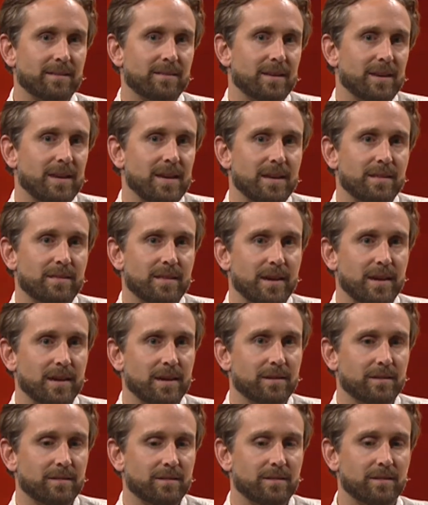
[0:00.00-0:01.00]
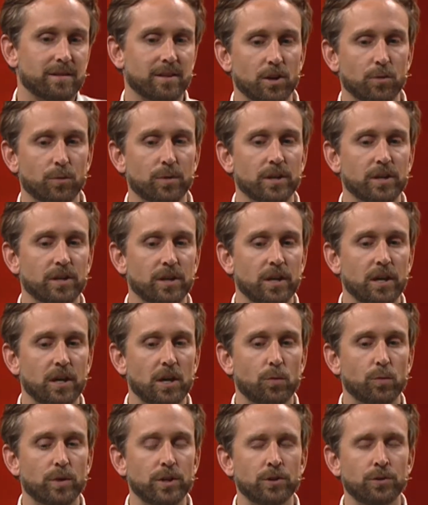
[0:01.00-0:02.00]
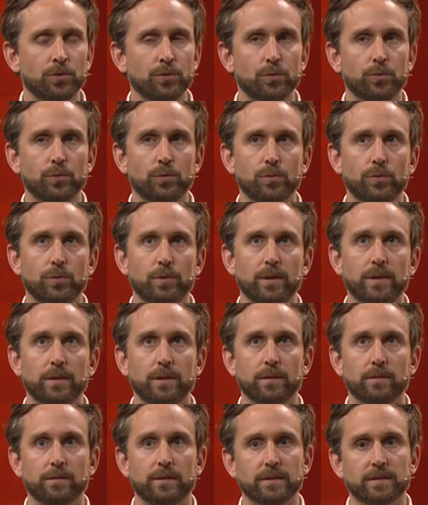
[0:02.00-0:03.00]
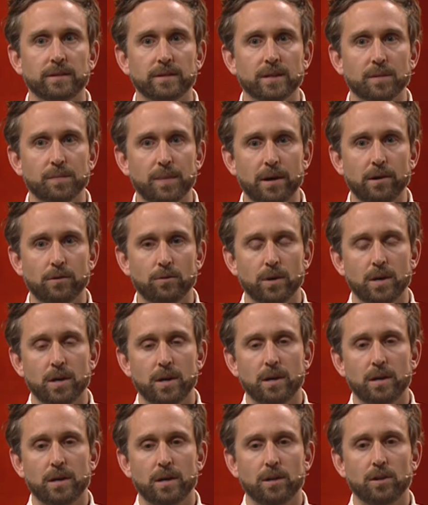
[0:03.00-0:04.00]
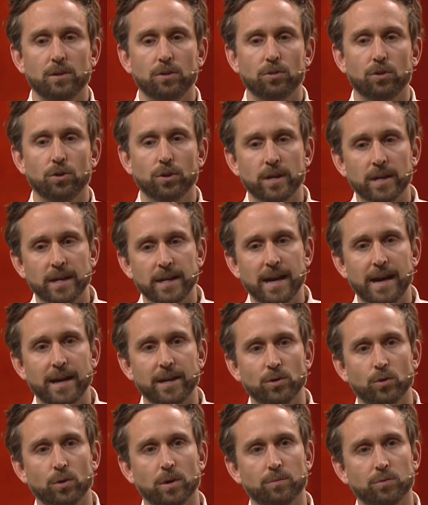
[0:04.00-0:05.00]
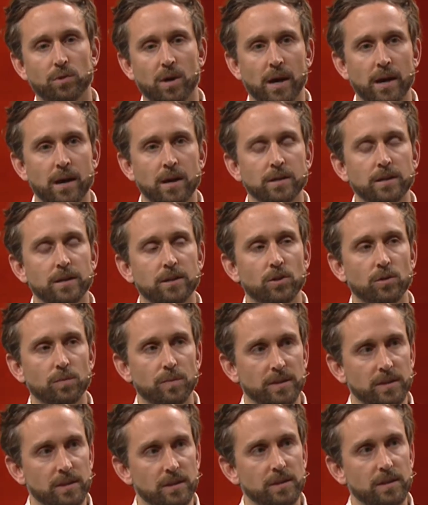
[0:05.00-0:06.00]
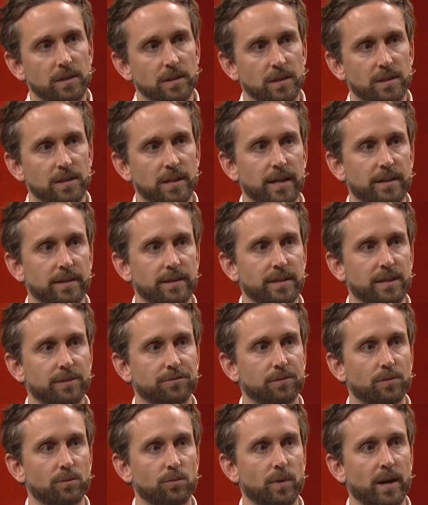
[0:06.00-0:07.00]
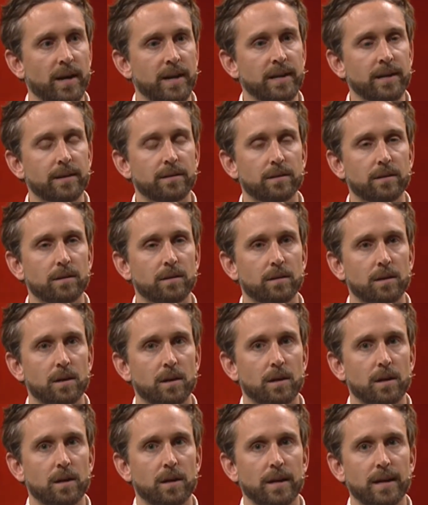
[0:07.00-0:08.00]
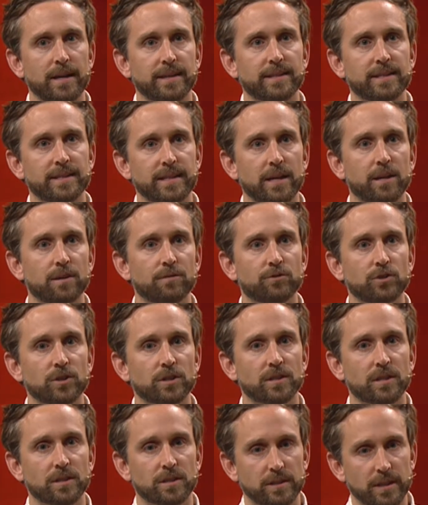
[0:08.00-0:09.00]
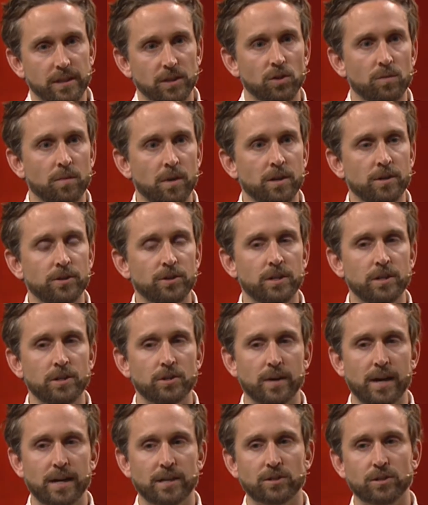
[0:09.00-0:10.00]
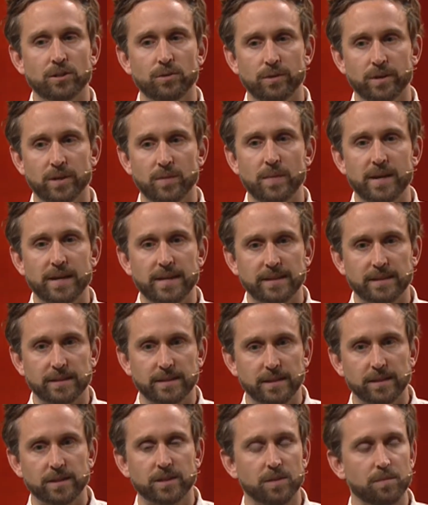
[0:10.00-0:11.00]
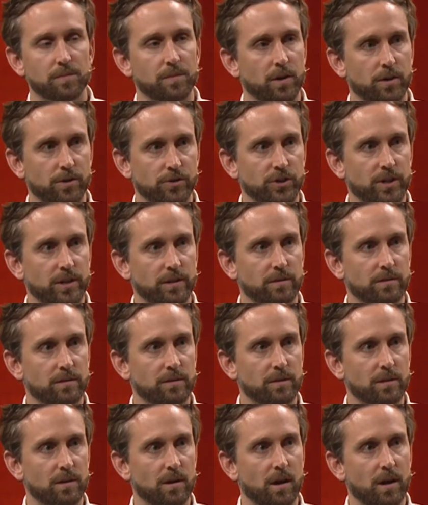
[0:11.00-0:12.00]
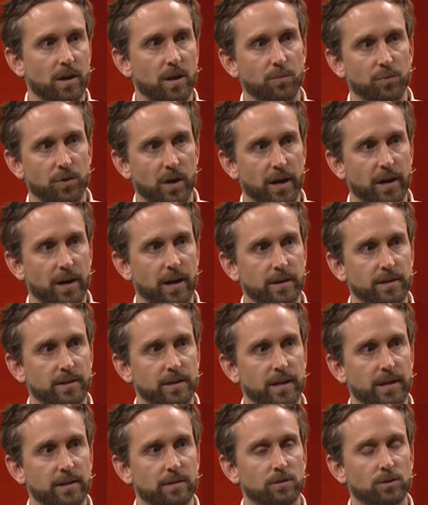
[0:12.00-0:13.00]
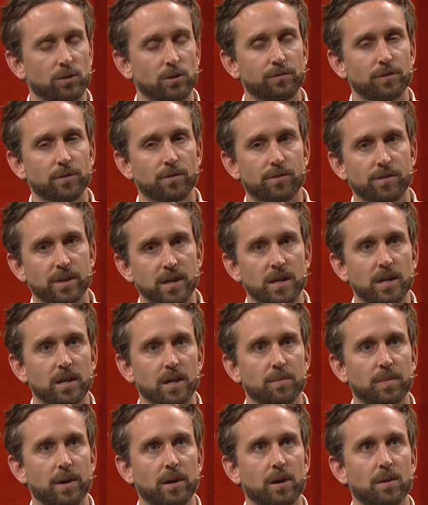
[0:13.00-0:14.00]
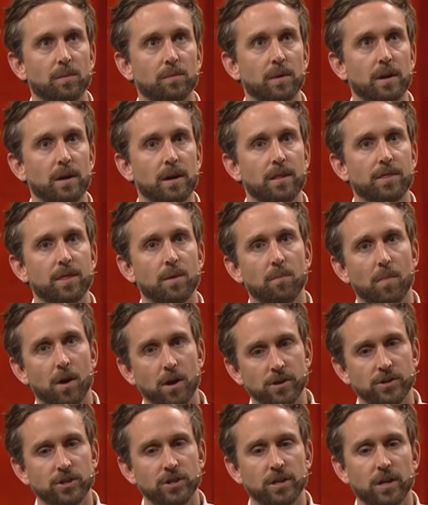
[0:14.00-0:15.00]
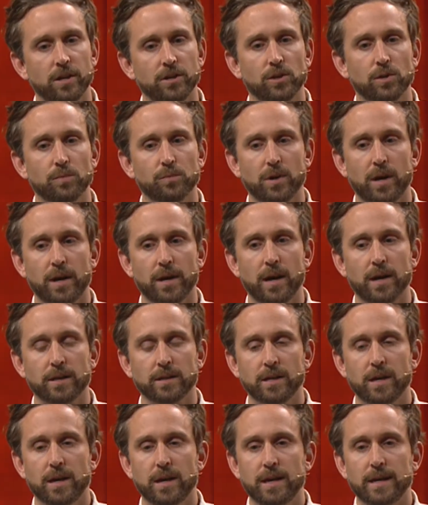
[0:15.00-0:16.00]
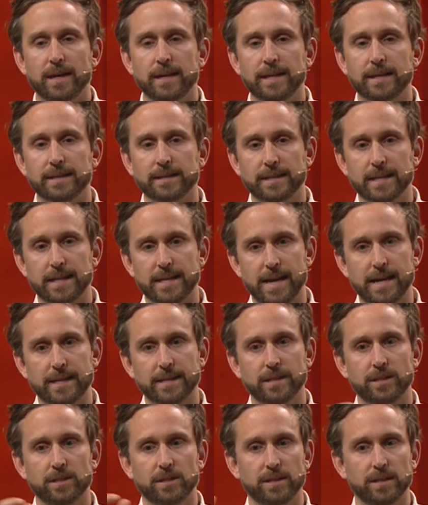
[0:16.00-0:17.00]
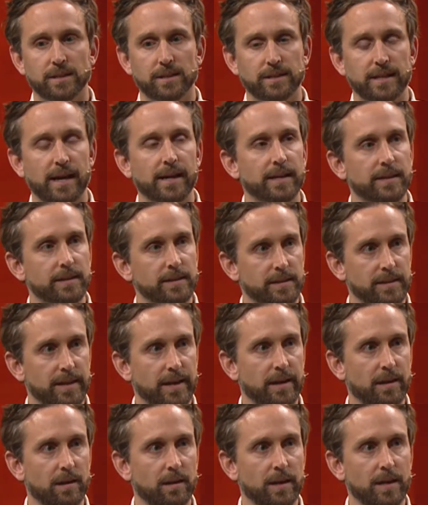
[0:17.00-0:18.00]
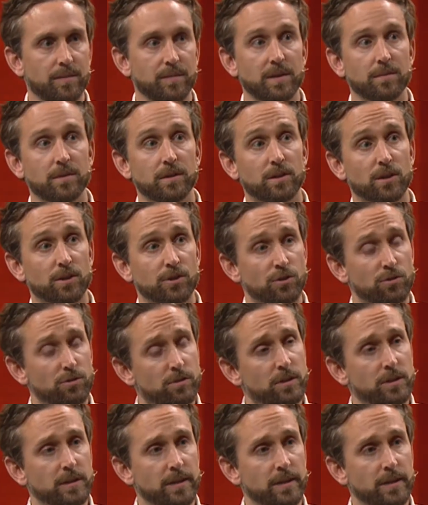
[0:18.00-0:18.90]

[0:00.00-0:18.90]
the key thing is, you know, when you this is about looking at your product and your business in a slightly different way, and instead of just a single margin, you're actually going to make a system margin on a product. Mm-hmm. And so if you're thinking about the margin on your product is connected to the second sale and maybe the third